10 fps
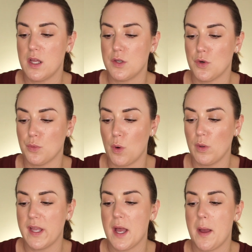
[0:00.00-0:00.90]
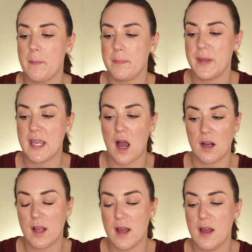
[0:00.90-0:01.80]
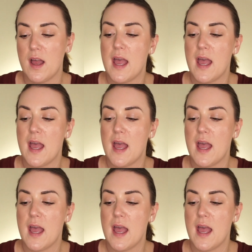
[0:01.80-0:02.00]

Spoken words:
Nerolia Bianca.